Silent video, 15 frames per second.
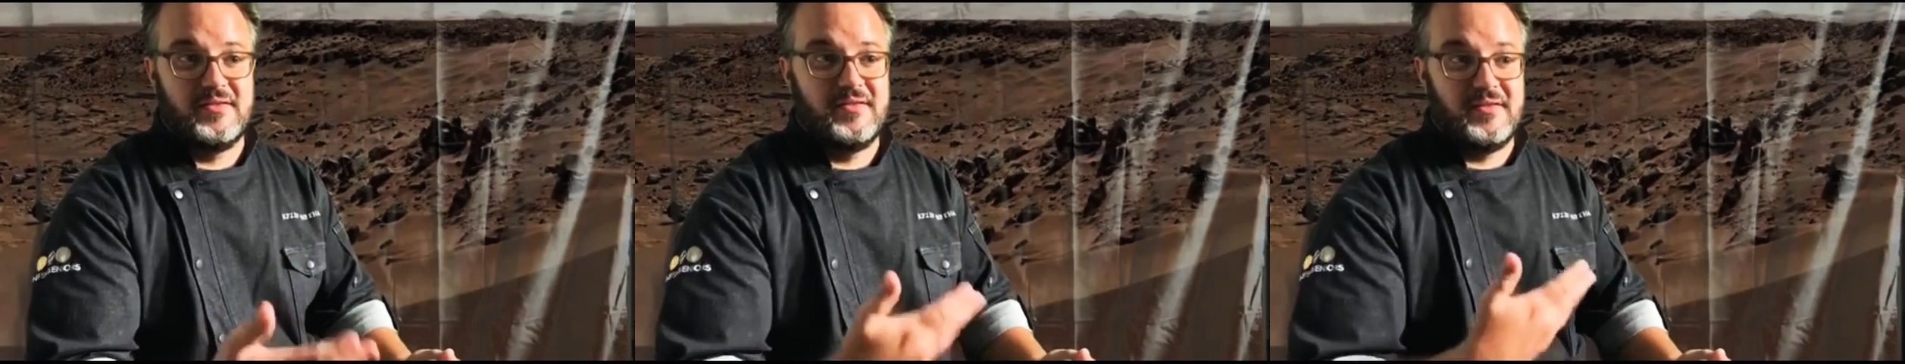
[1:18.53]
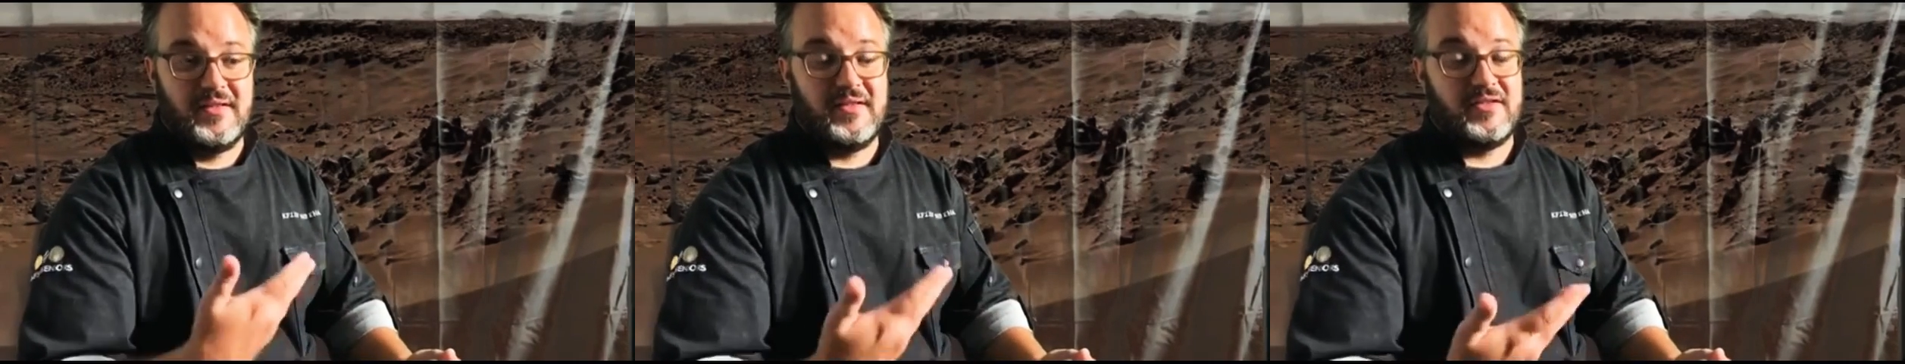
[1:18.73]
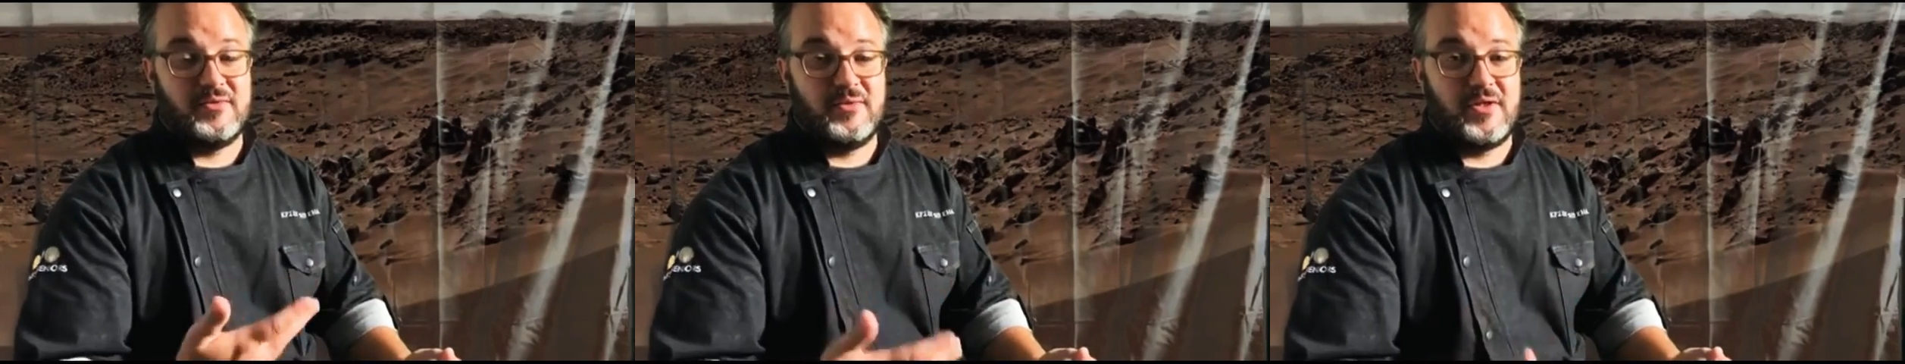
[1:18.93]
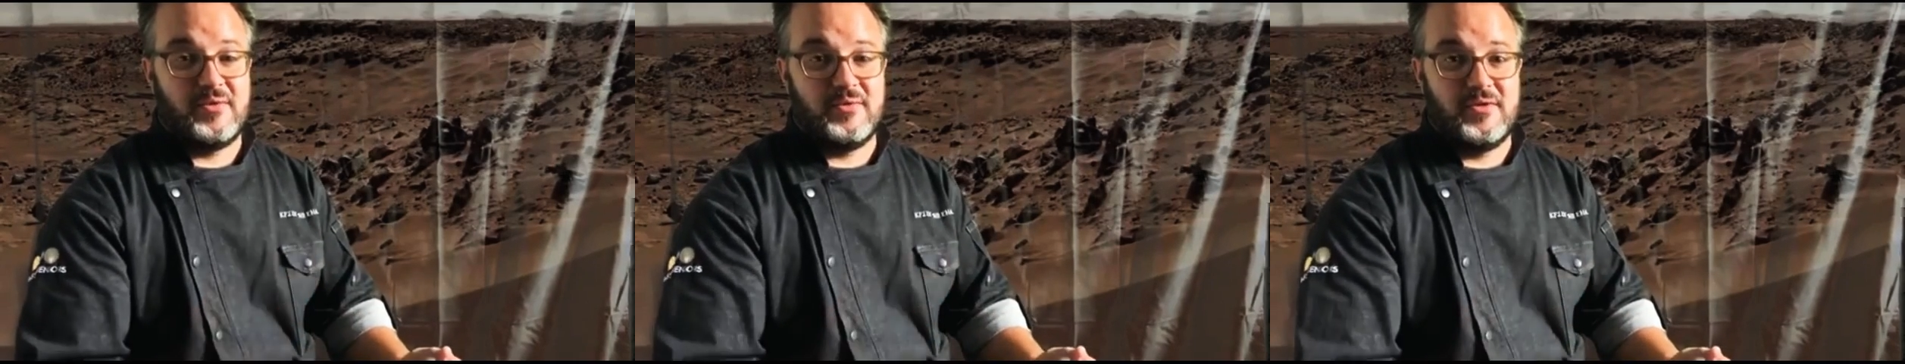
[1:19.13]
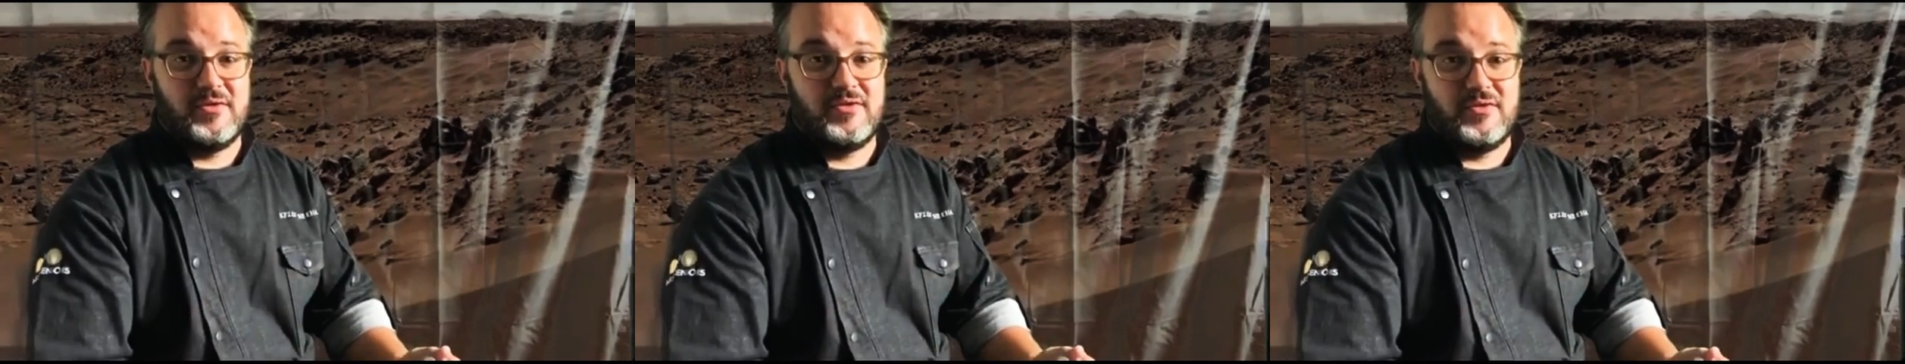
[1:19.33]
and that's what I
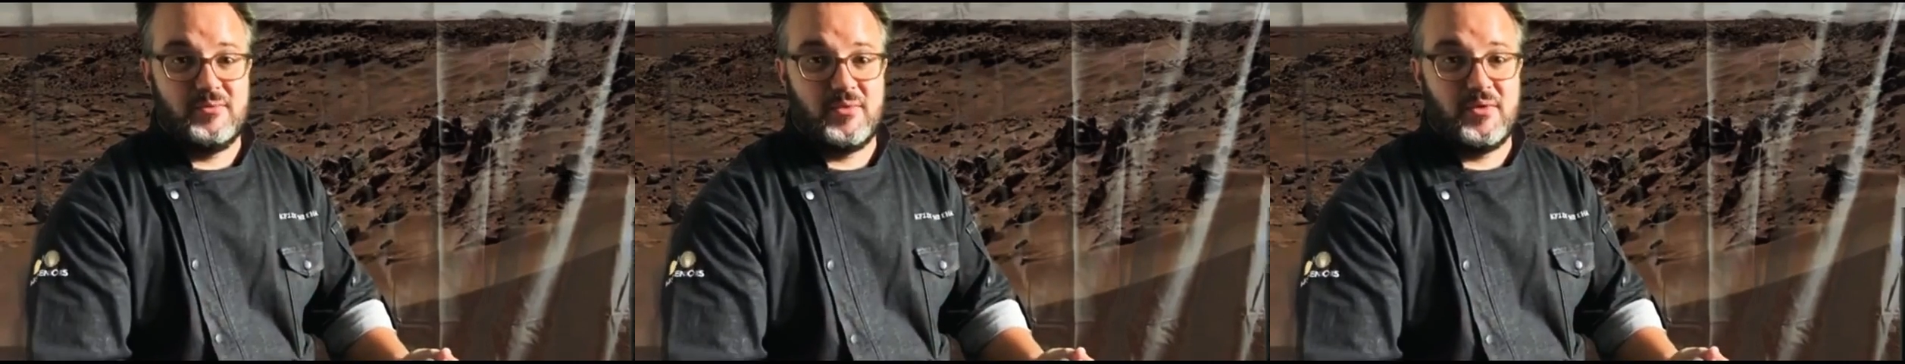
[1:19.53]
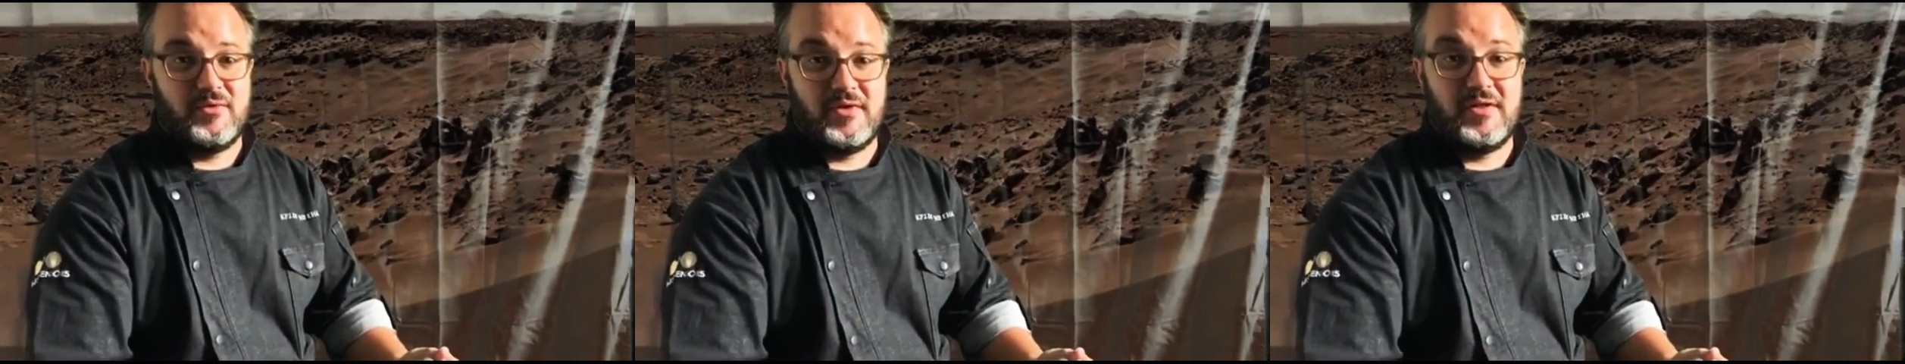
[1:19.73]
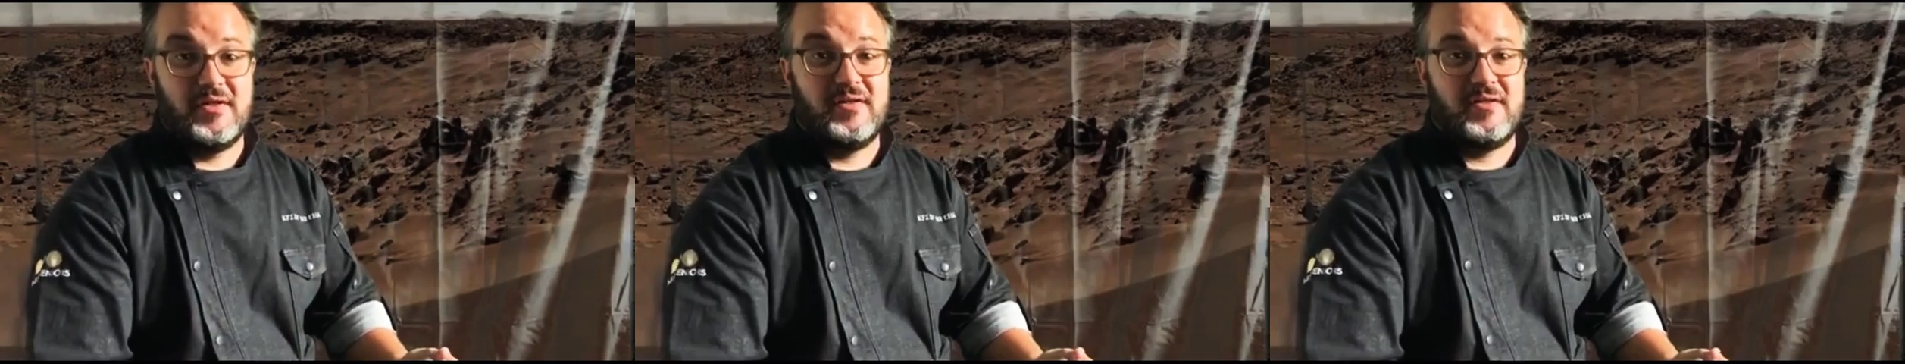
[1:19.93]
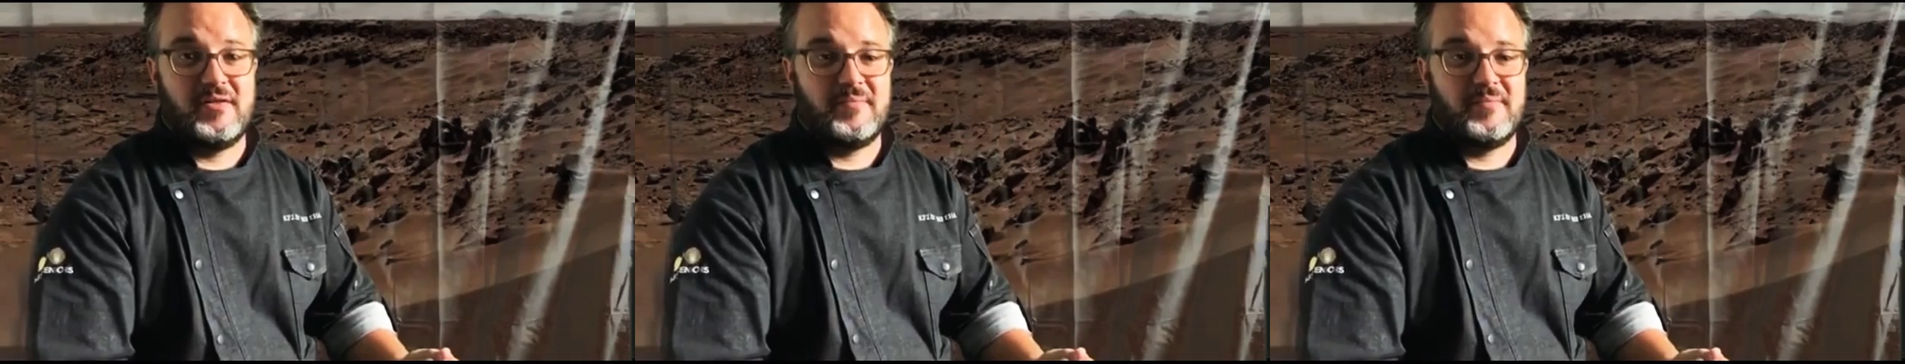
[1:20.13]
run into more than anything.